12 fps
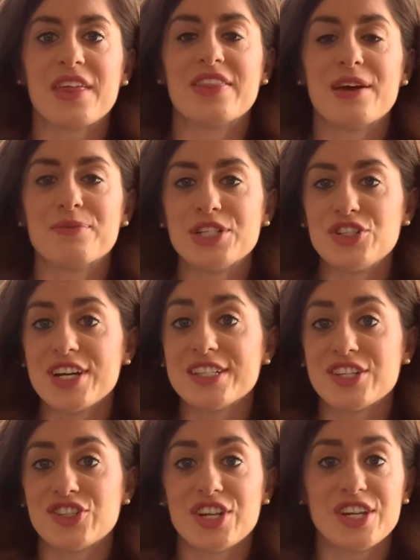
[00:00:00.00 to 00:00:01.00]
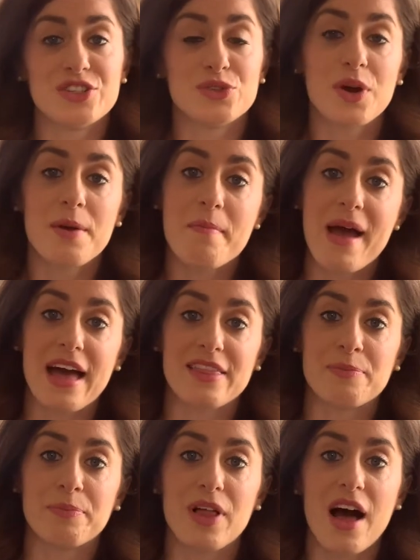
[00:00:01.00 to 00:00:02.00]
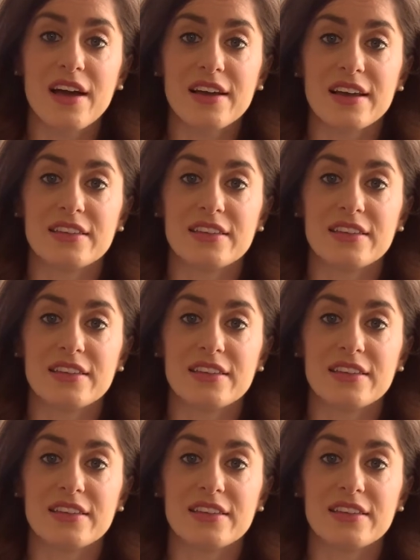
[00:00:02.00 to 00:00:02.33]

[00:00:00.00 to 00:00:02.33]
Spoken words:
Then we transition into our math block,